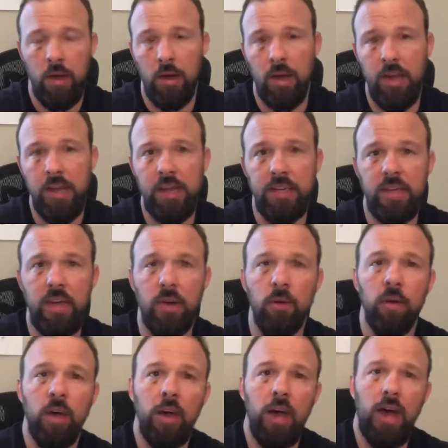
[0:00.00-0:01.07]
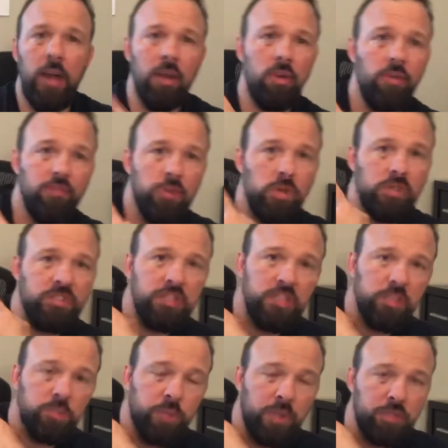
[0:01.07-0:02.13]
All right, and now I don't know if you can see
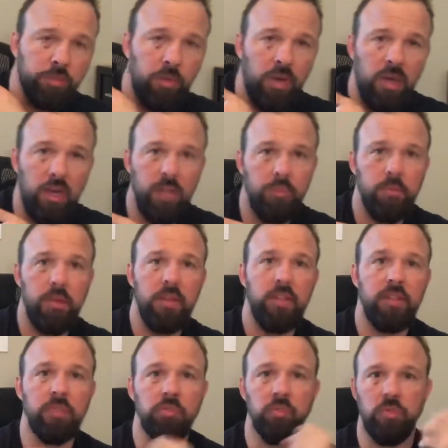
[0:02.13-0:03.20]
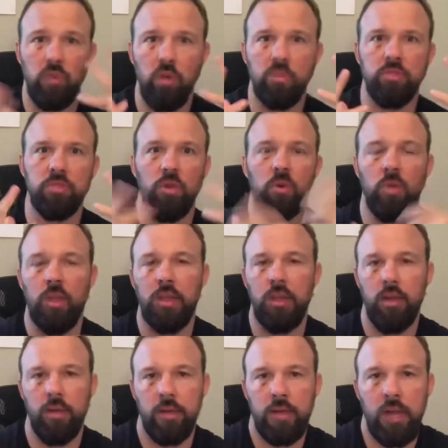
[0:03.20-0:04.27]
this picture behind me. This was also like
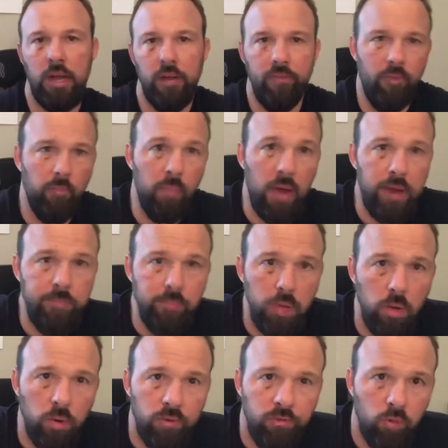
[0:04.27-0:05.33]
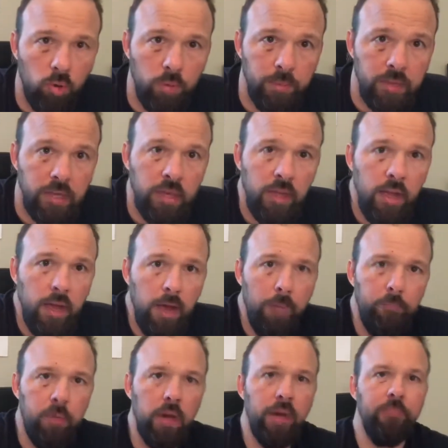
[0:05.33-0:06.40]
a kind of a mind blower for me,
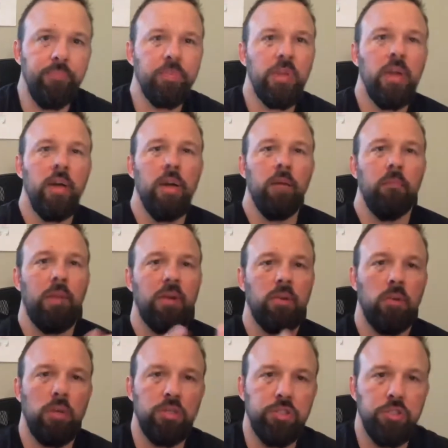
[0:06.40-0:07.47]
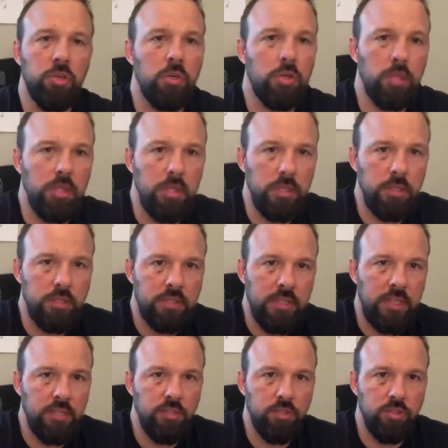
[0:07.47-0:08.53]
but my daughter Charlotte
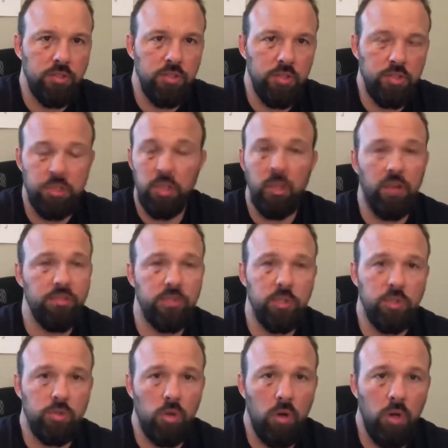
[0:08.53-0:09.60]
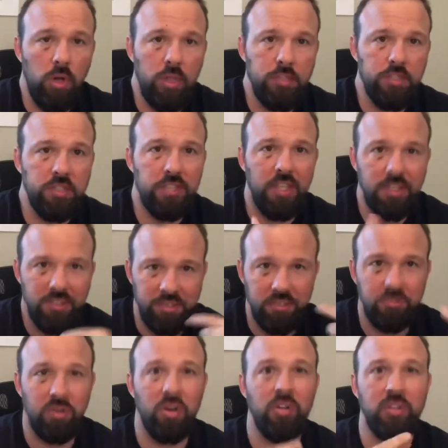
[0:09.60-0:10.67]
tends to, she loves to draw and she tends to
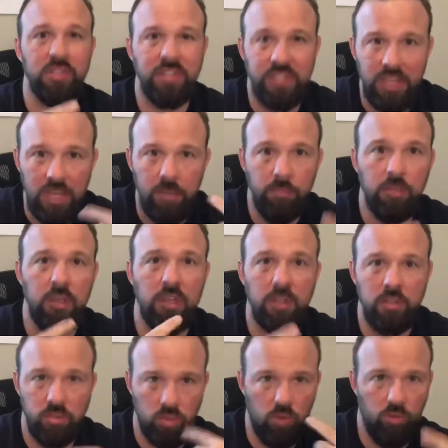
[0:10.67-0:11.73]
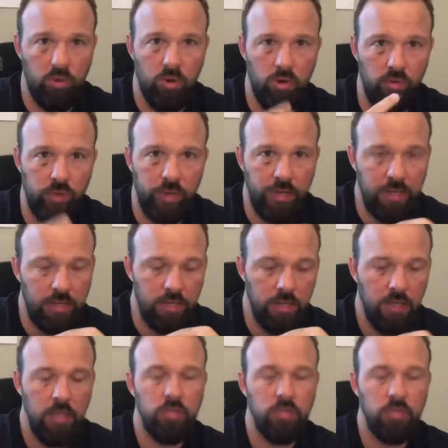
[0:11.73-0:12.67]
draw the same things over and over again.